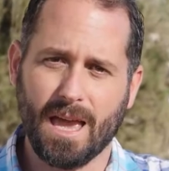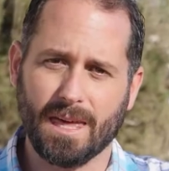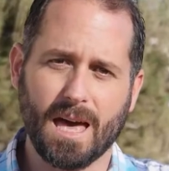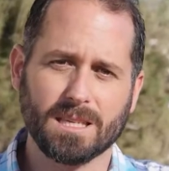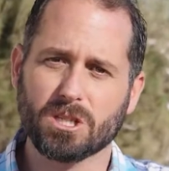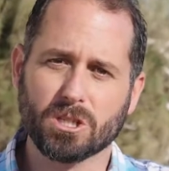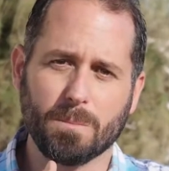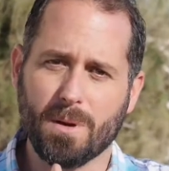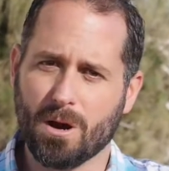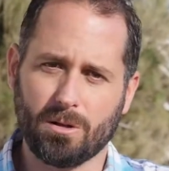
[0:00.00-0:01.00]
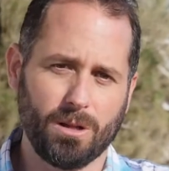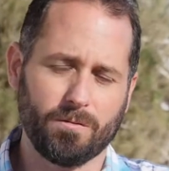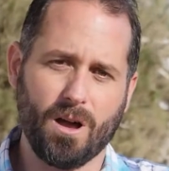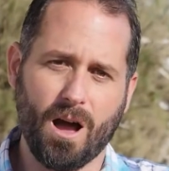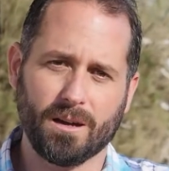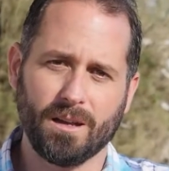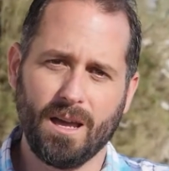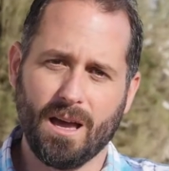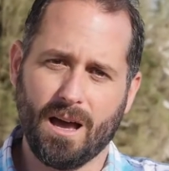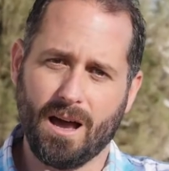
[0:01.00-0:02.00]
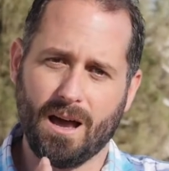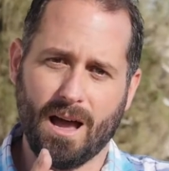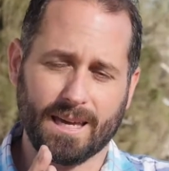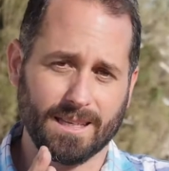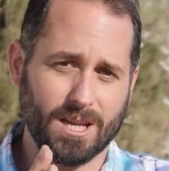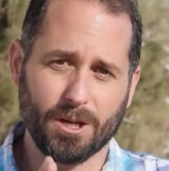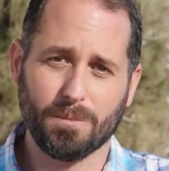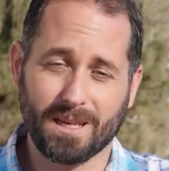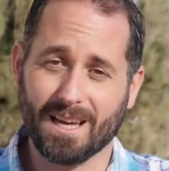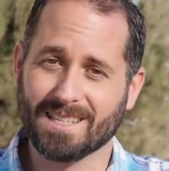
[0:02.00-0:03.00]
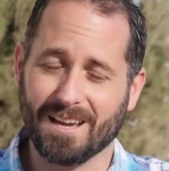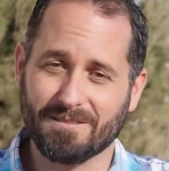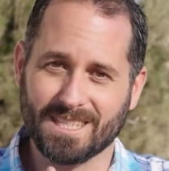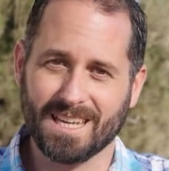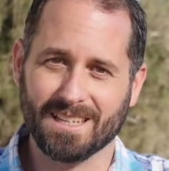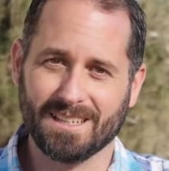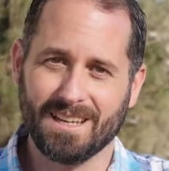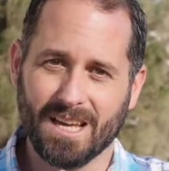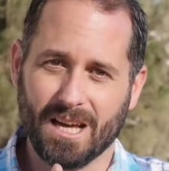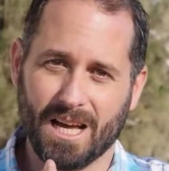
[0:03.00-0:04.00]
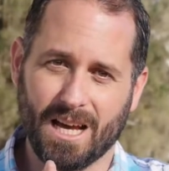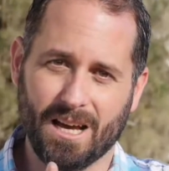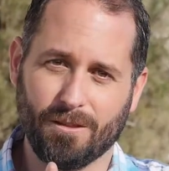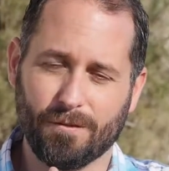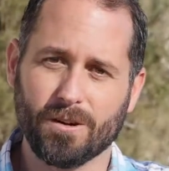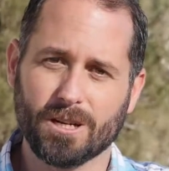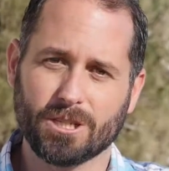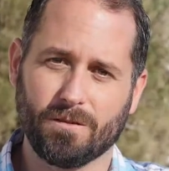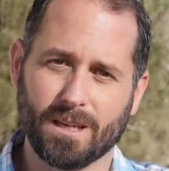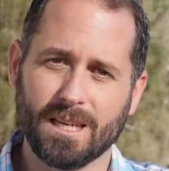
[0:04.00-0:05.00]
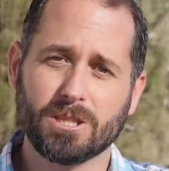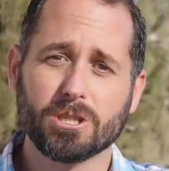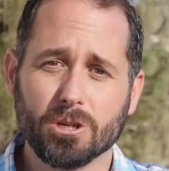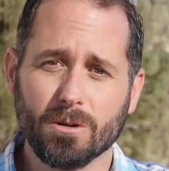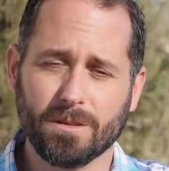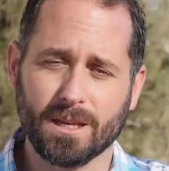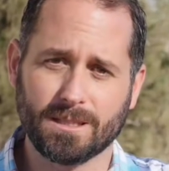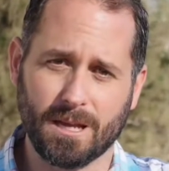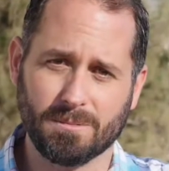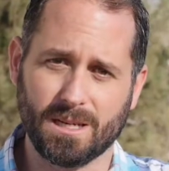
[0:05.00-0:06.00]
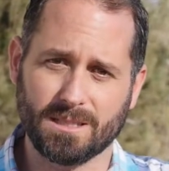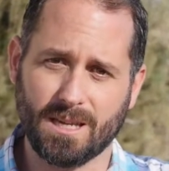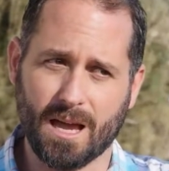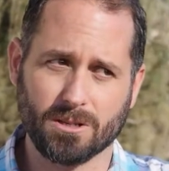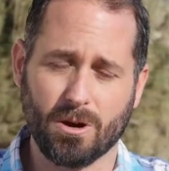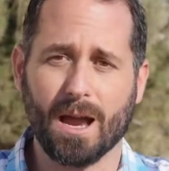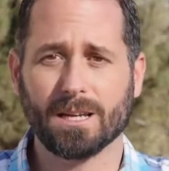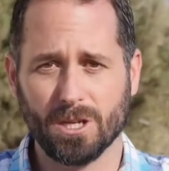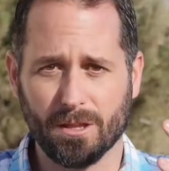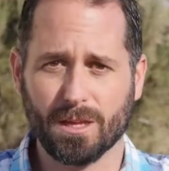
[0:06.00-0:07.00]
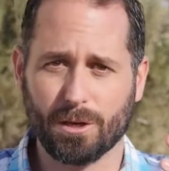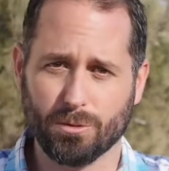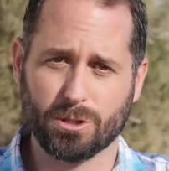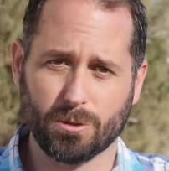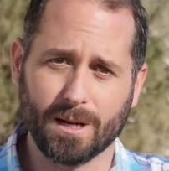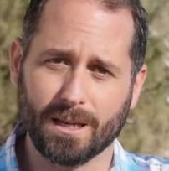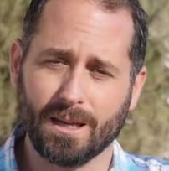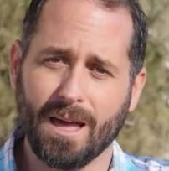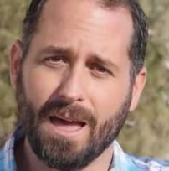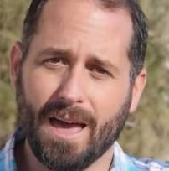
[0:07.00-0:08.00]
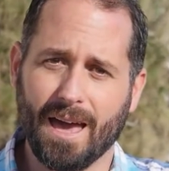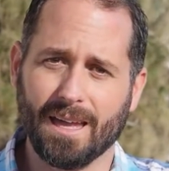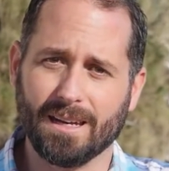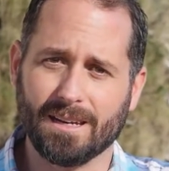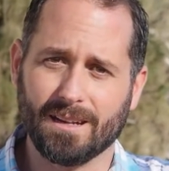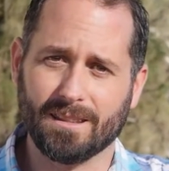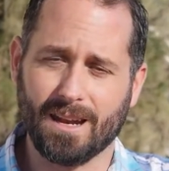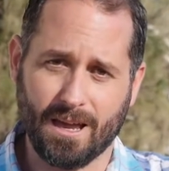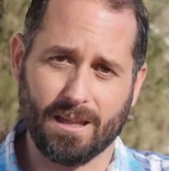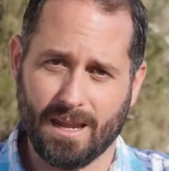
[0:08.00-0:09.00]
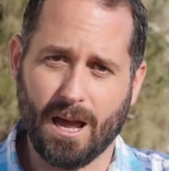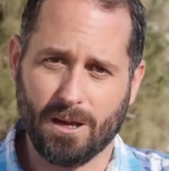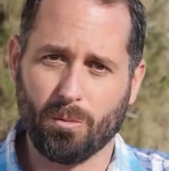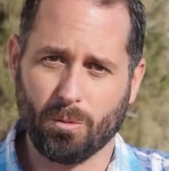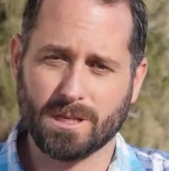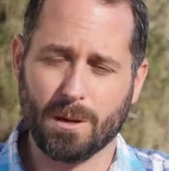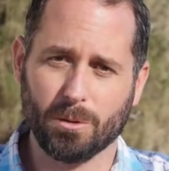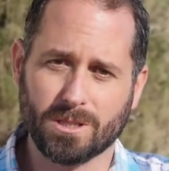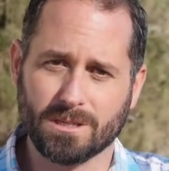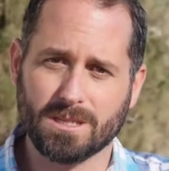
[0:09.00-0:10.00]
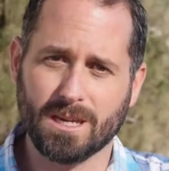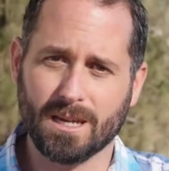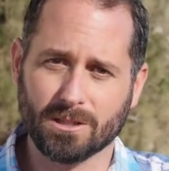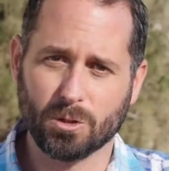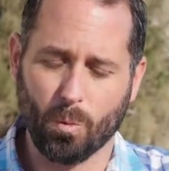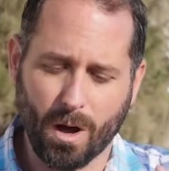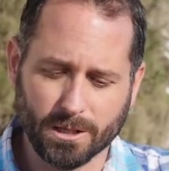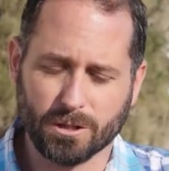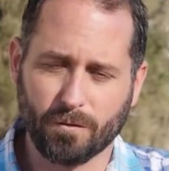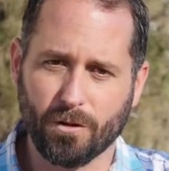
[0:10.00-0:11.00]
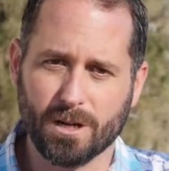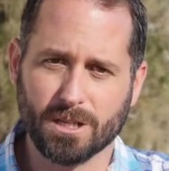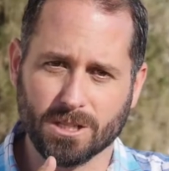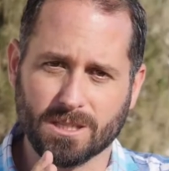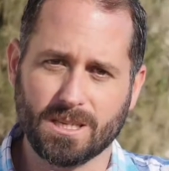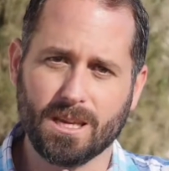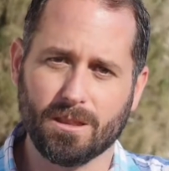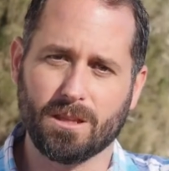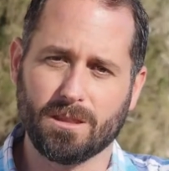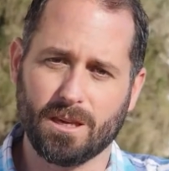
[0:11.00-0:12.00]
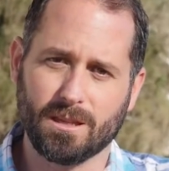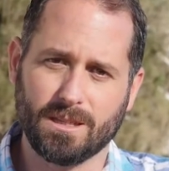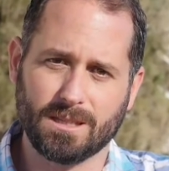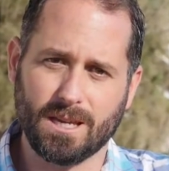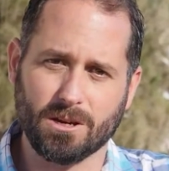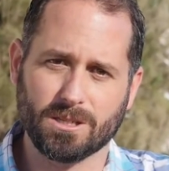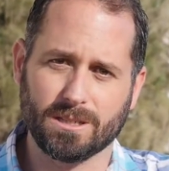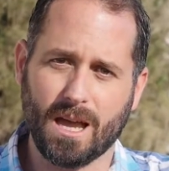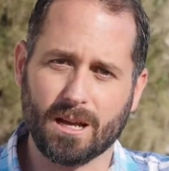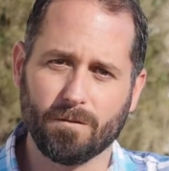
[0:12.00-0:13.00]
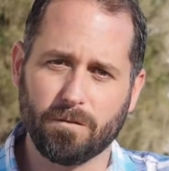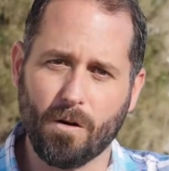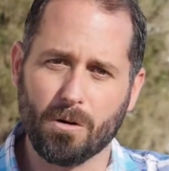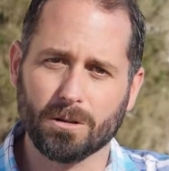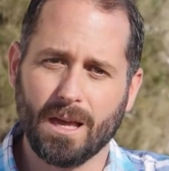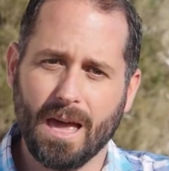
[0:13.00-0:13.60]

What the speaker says: And that's just a miracle of God. I can tell you because I've seen the footage of at least two of the attempted attacks, or actually I think it was three, and that I was able to see and to watch the footage and see the terrorist attack unfold.